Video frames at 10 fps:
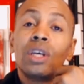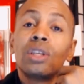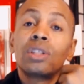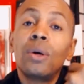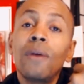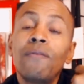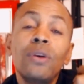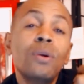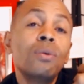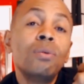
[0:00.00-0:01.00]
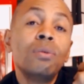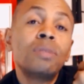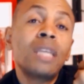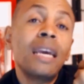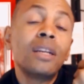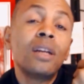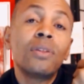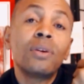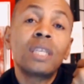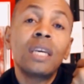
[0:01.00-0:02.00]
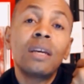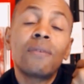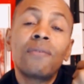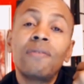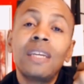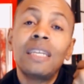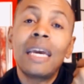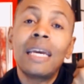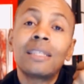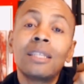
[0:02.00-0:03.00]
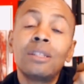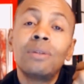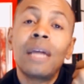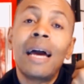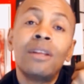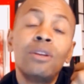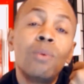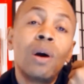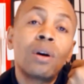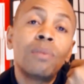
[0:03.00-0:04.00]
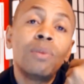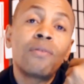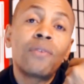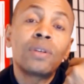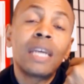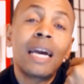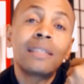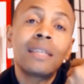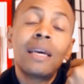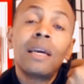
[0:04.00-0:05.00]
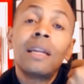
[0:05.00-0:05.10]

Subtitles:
So if you take another 10 or 15 days to do that and you welcome your first guest,